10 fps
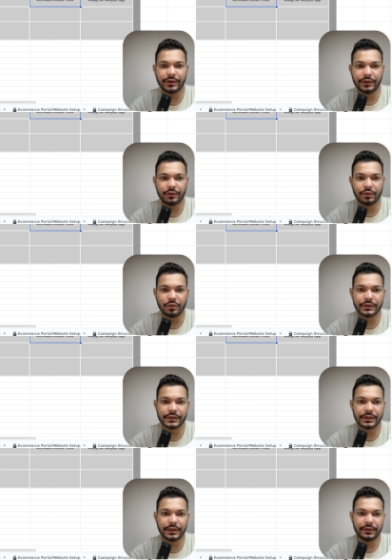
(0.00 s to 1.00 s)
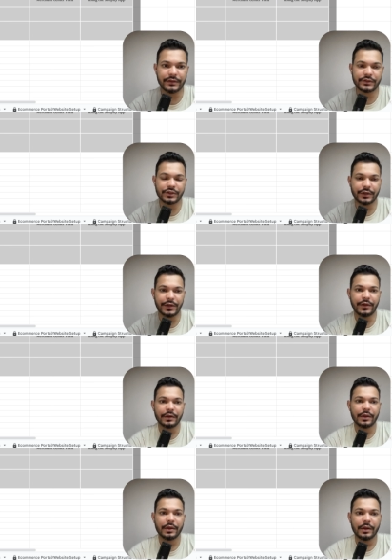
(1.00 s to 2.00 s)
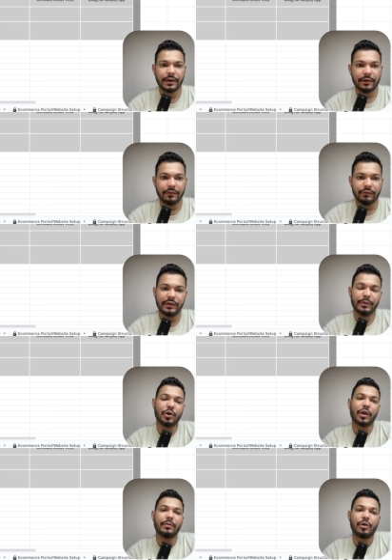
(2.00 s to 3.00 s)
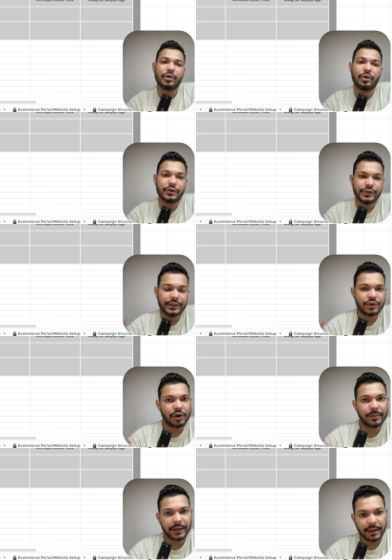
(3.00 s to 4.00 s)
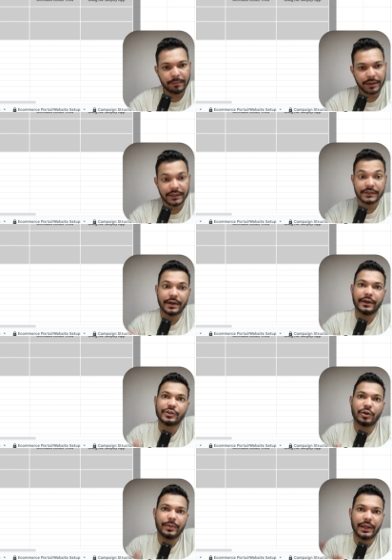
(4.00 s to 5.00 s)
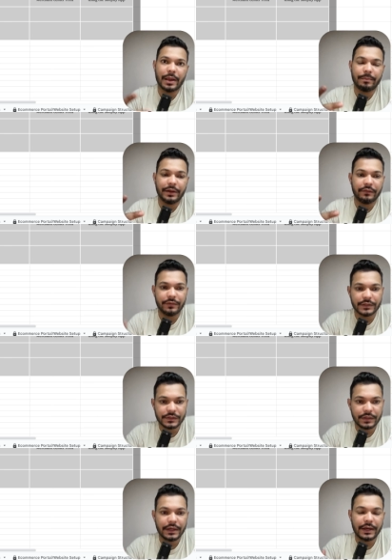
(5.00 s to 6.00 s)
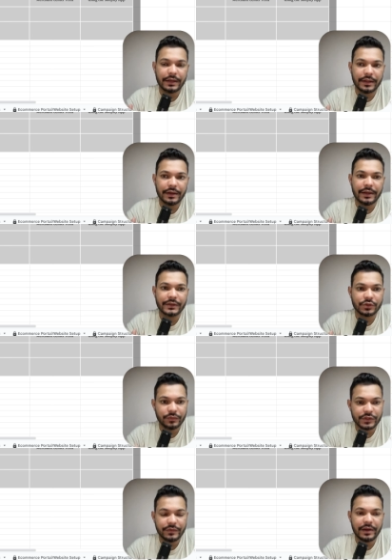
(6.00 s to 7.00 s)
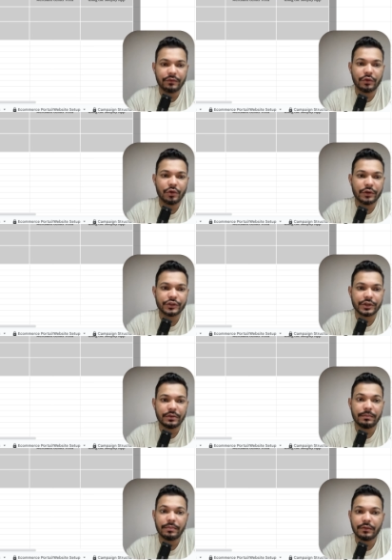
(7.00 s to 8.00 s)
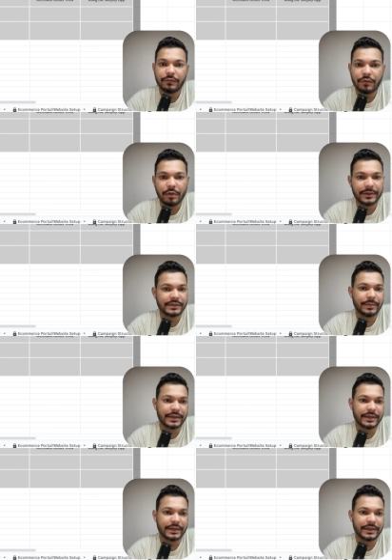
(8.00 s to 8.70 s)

training course, in this sheet, we'll be talking about launching a shopping campaign, a standard shopping campaign first, and then next to which we have to launch a performance